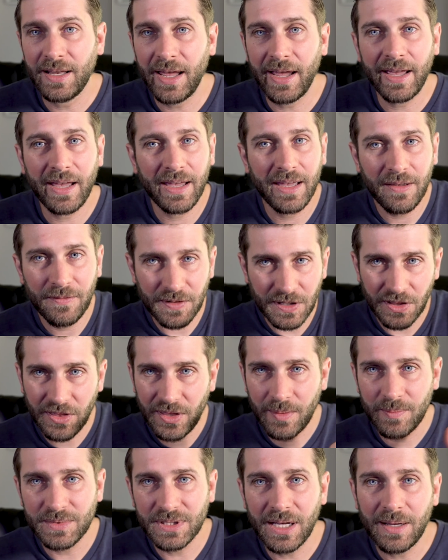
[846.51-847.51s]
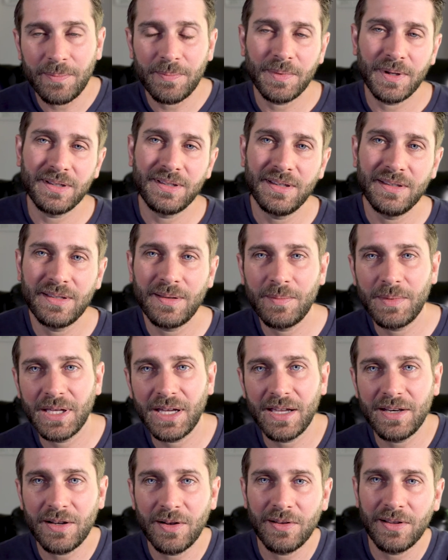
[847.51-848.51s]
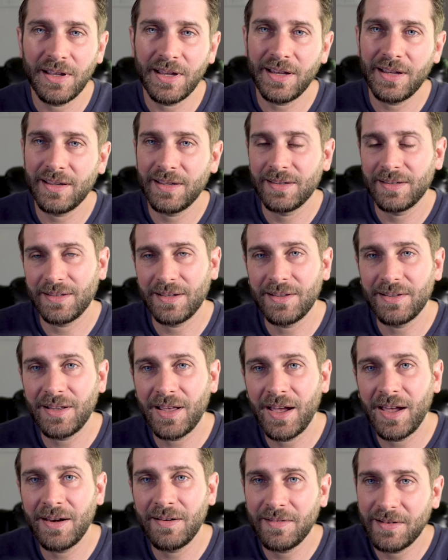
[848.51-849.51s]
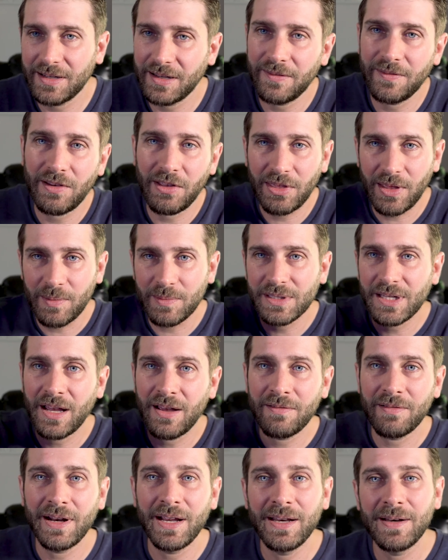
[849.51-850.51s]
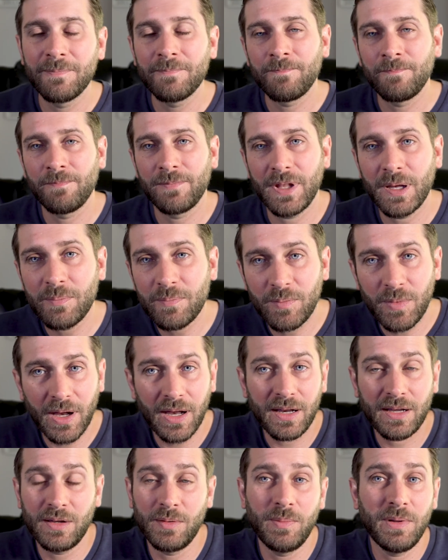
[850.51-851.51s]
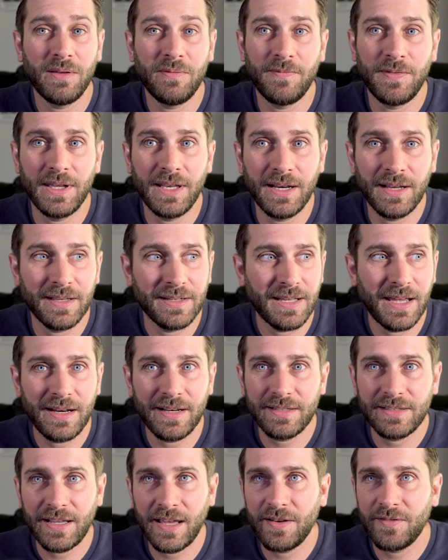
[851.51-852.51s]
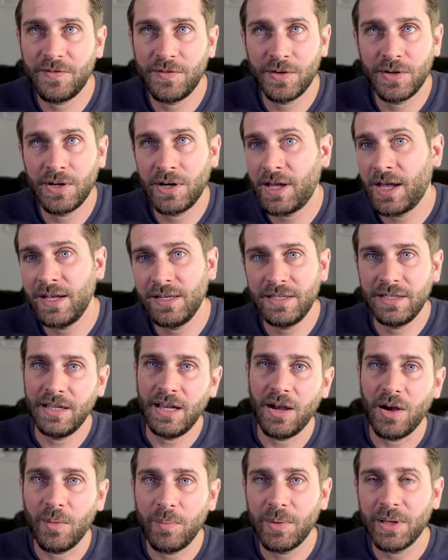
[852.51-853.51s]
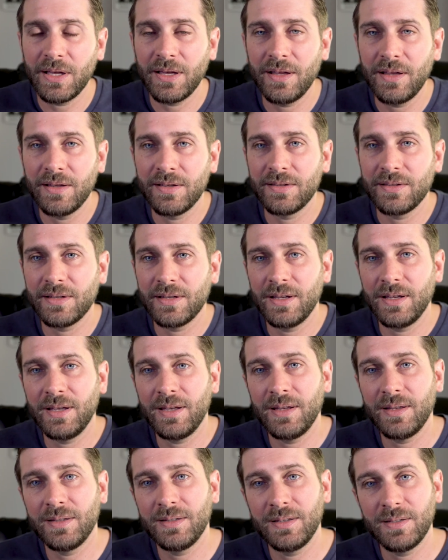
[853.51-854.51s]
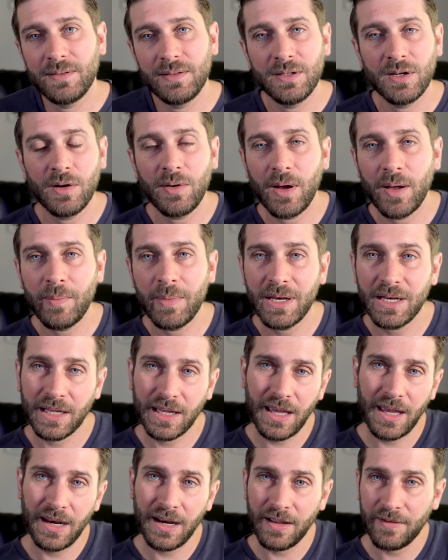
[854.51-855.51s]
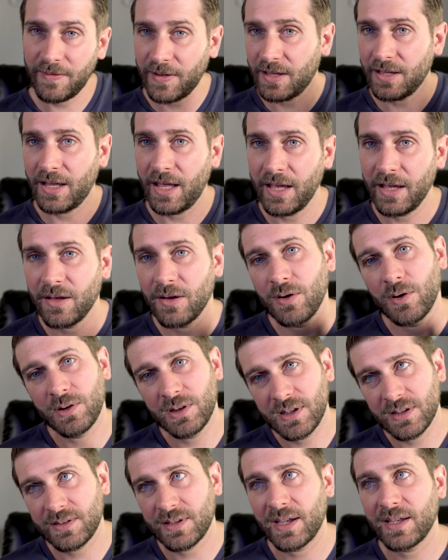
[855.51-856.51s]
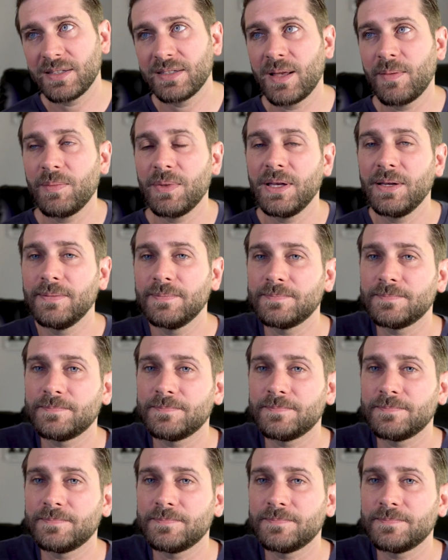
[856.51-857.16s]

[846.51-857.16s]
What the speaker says: I like, I give it a thumbs up. I see something I don't like online, I give it a thumbs down, right? I could be feeding a data set for a KTO because I'm indicating if I like or dislike something.